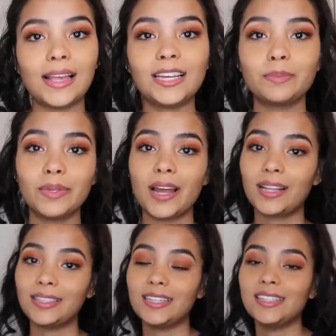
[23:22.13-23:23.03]
Last but
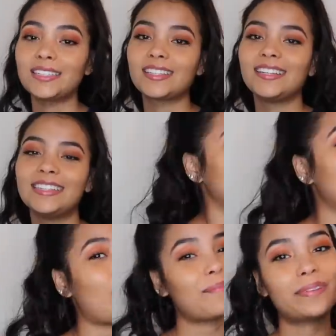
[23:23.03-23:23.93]
not least, you
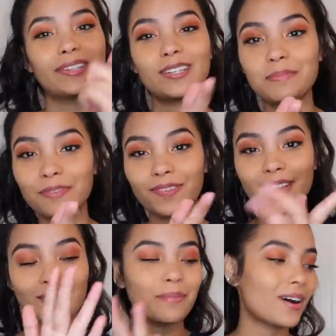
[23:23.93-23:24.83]
gotta put your
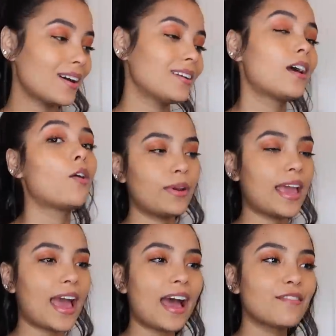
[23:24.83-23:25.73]
perfume on. We
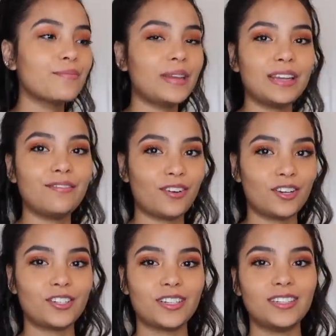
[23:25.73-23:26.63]
have mini
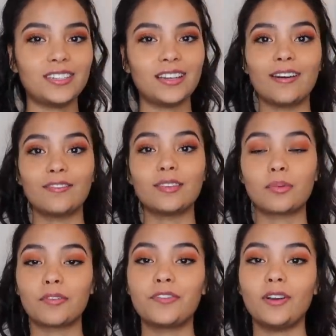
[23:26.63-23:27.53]
versions of the
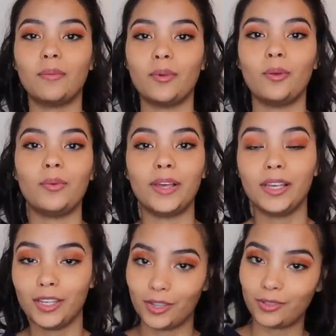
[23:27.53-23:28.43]
perfume we
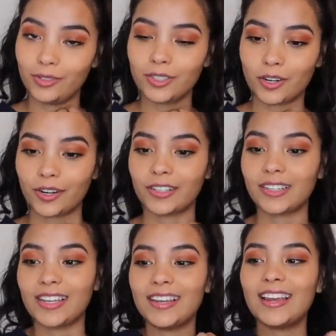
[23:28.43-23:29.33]
use
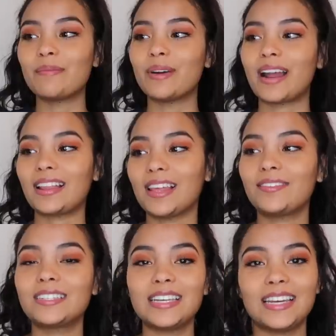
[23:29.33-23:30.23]
currently, but I
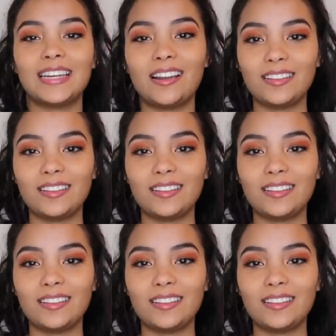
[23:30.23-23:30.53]
left it in